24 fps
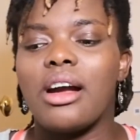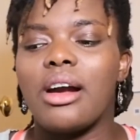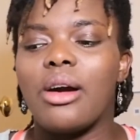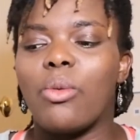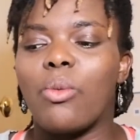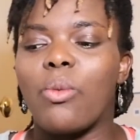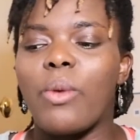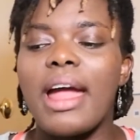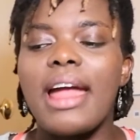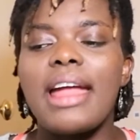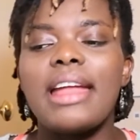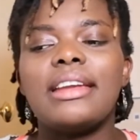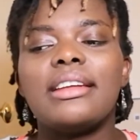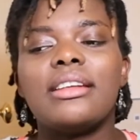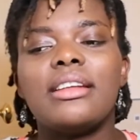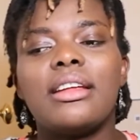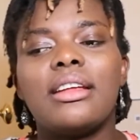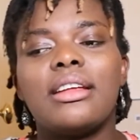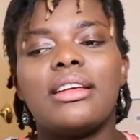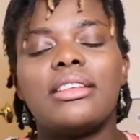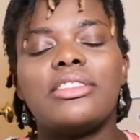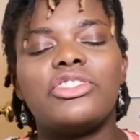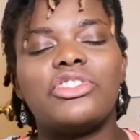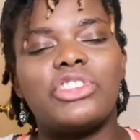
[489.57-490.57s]
when
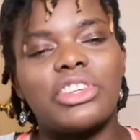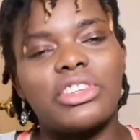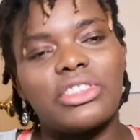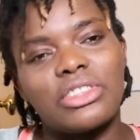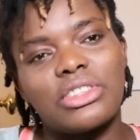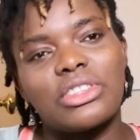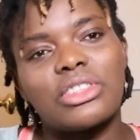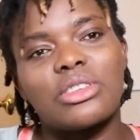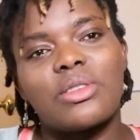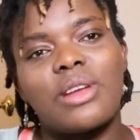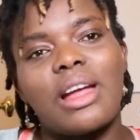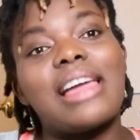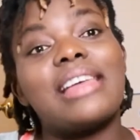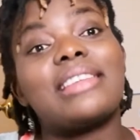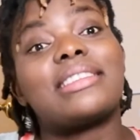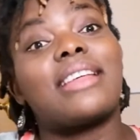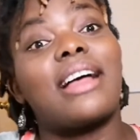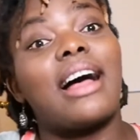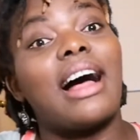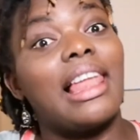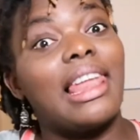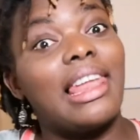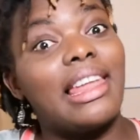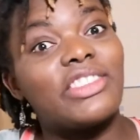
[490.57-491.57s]
Jesus Christ
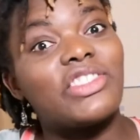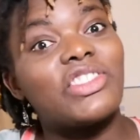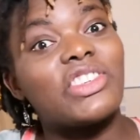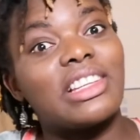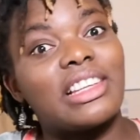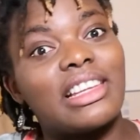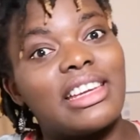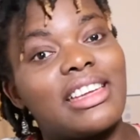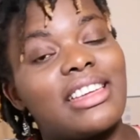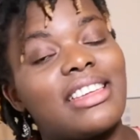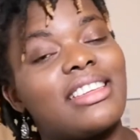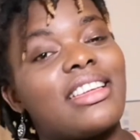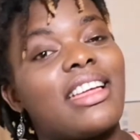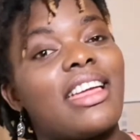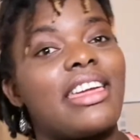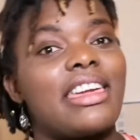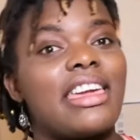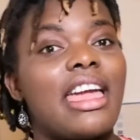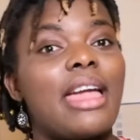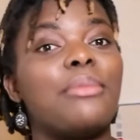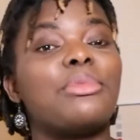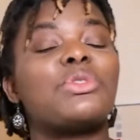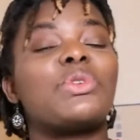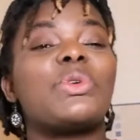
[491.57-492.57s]
allegedly
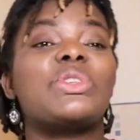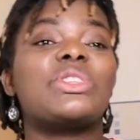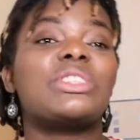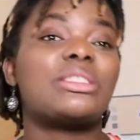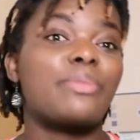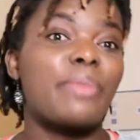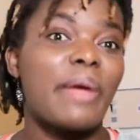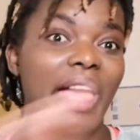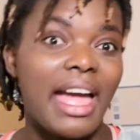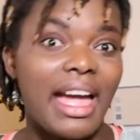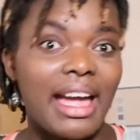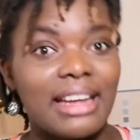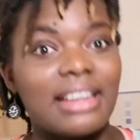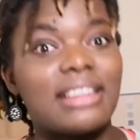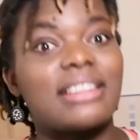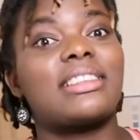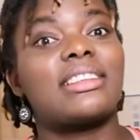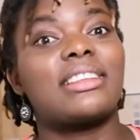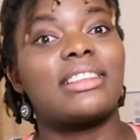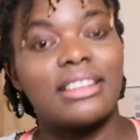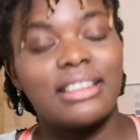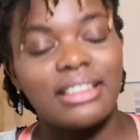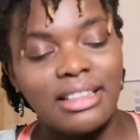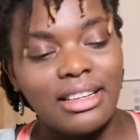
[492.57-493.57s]
came to
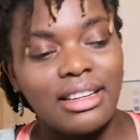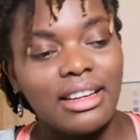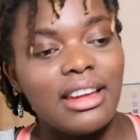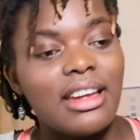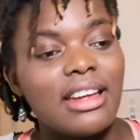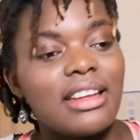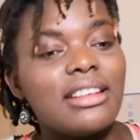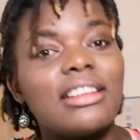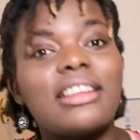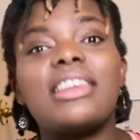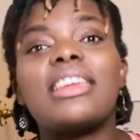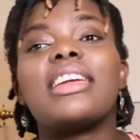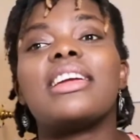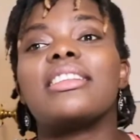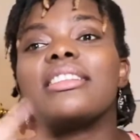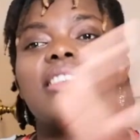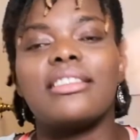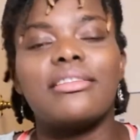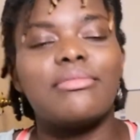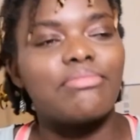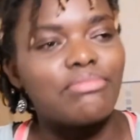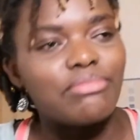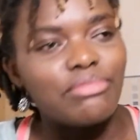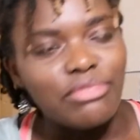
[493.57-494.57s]
inspect
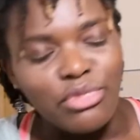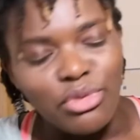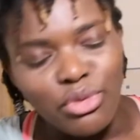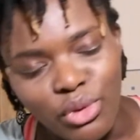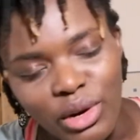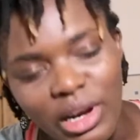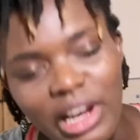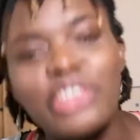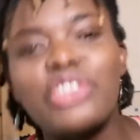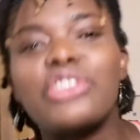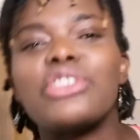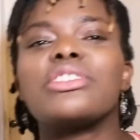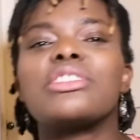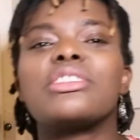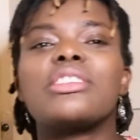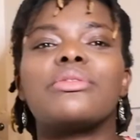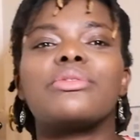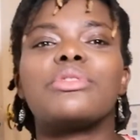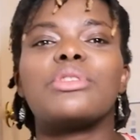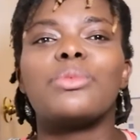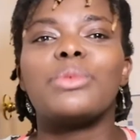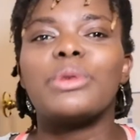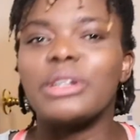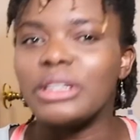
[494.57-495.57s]
the religions
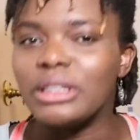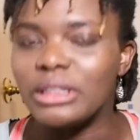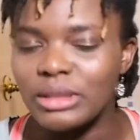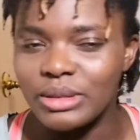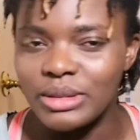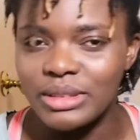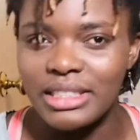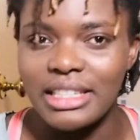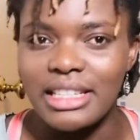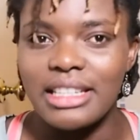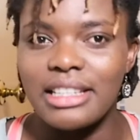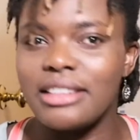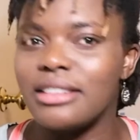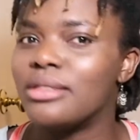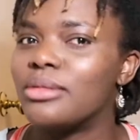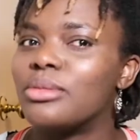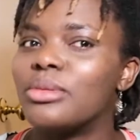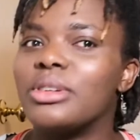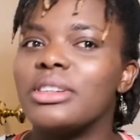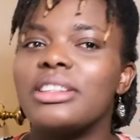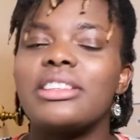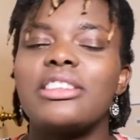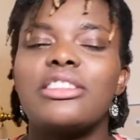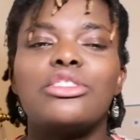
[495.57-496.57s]
of the world and
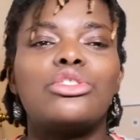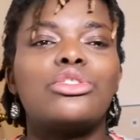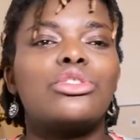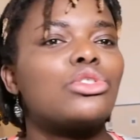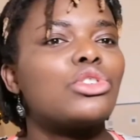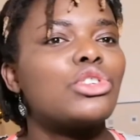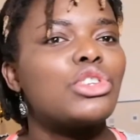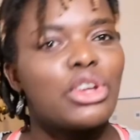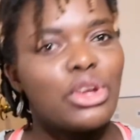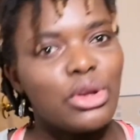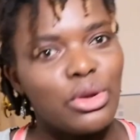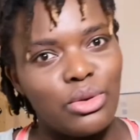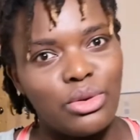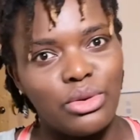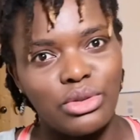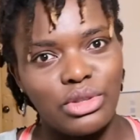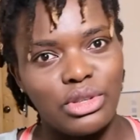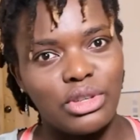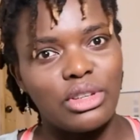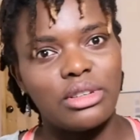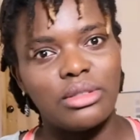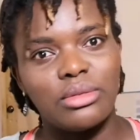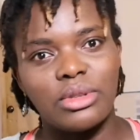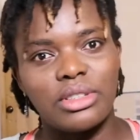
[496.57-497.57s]
wanting to
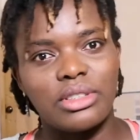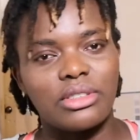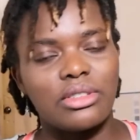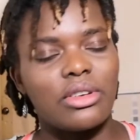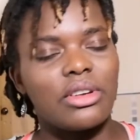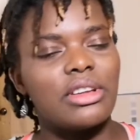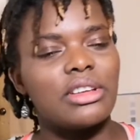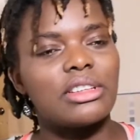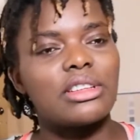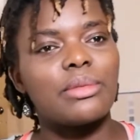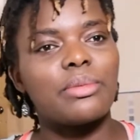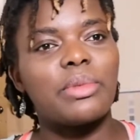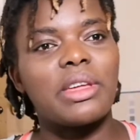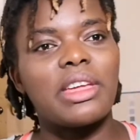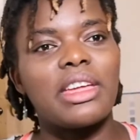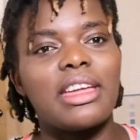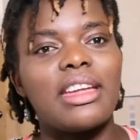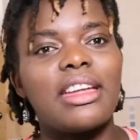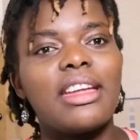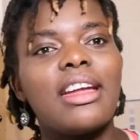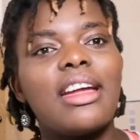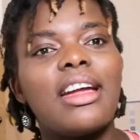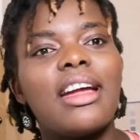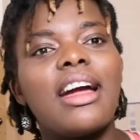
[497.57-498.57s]
choose who was going to
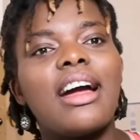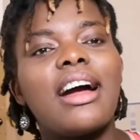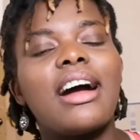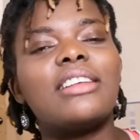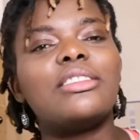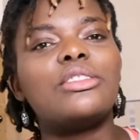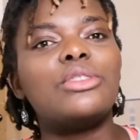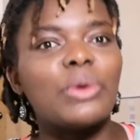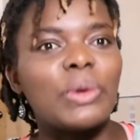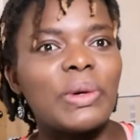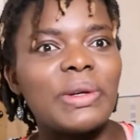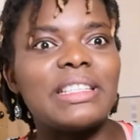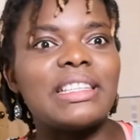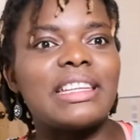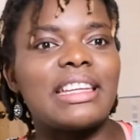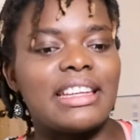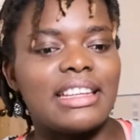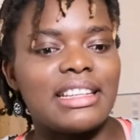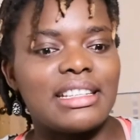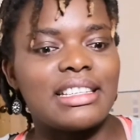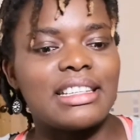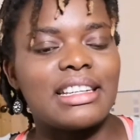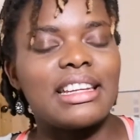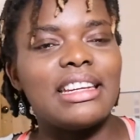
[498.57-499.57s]
be
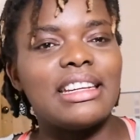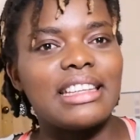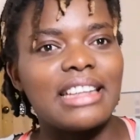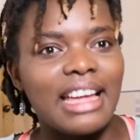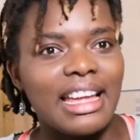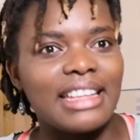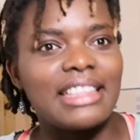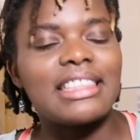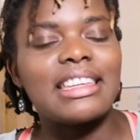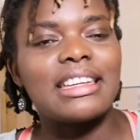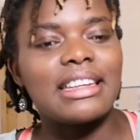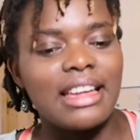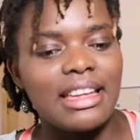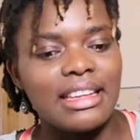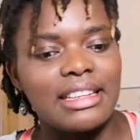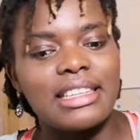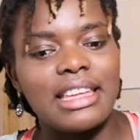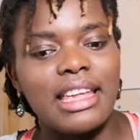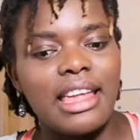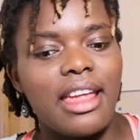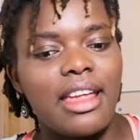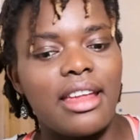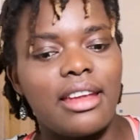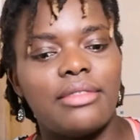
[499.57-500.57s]
anointed in
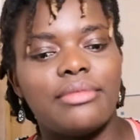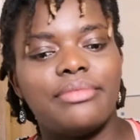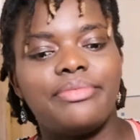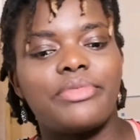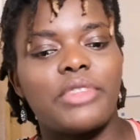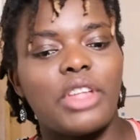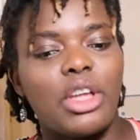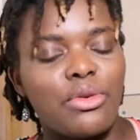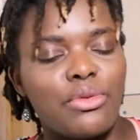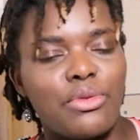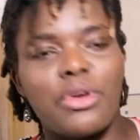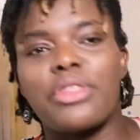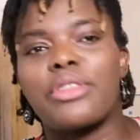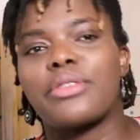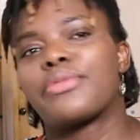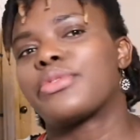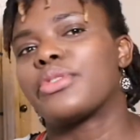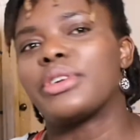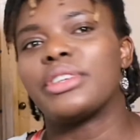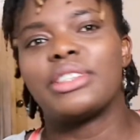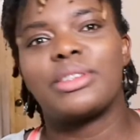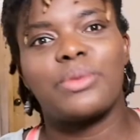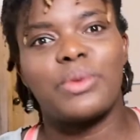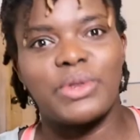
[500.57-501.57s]
1919,
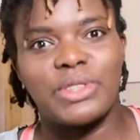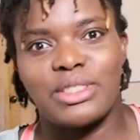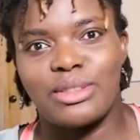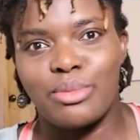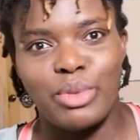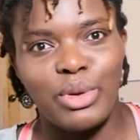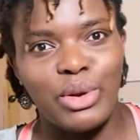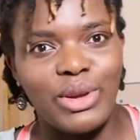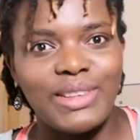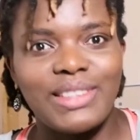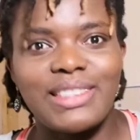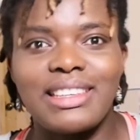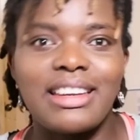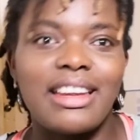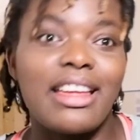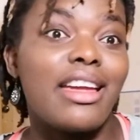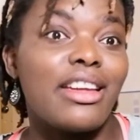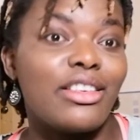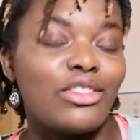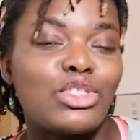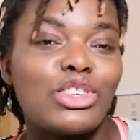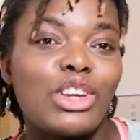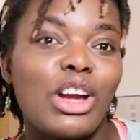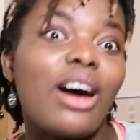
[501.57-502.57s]
Rutherford was the person
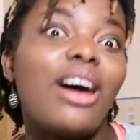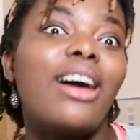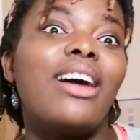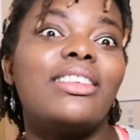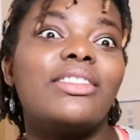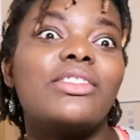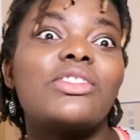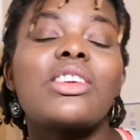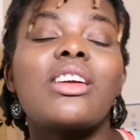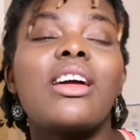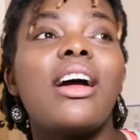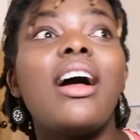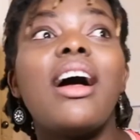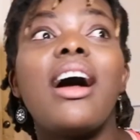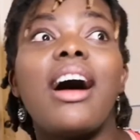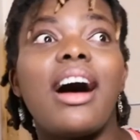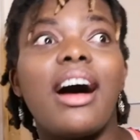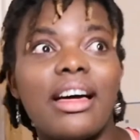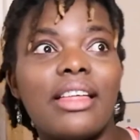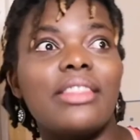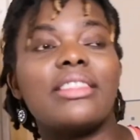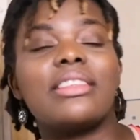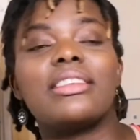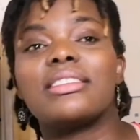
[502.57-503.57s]
in charge,
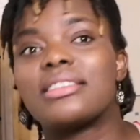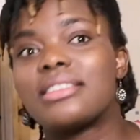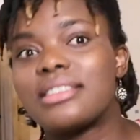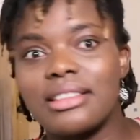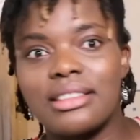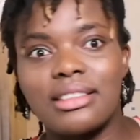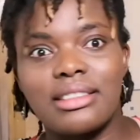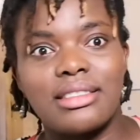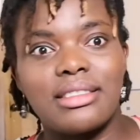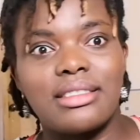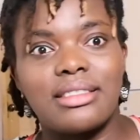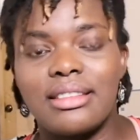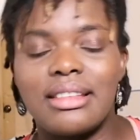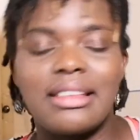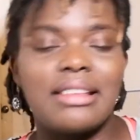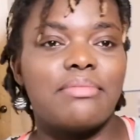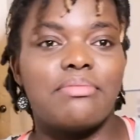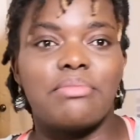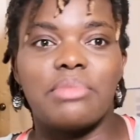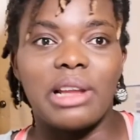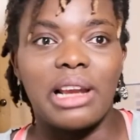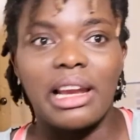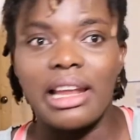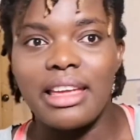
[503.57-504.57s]
and this is the
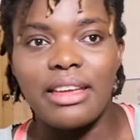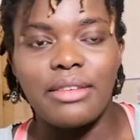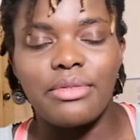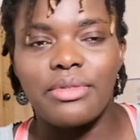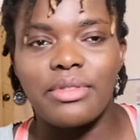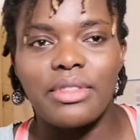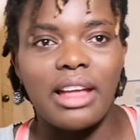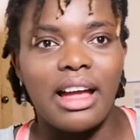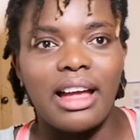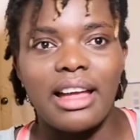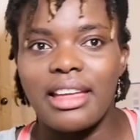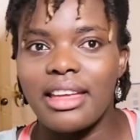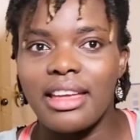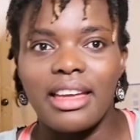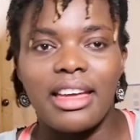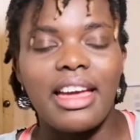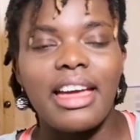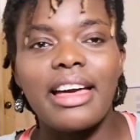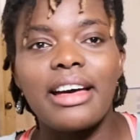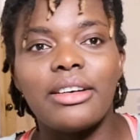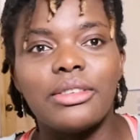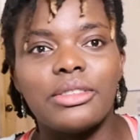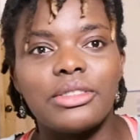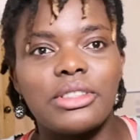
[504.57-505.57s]
belief that he
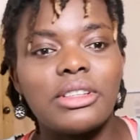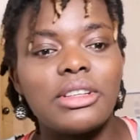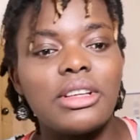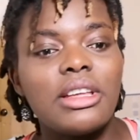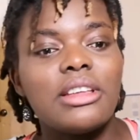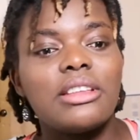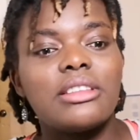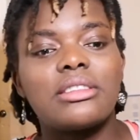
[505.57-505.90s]
held.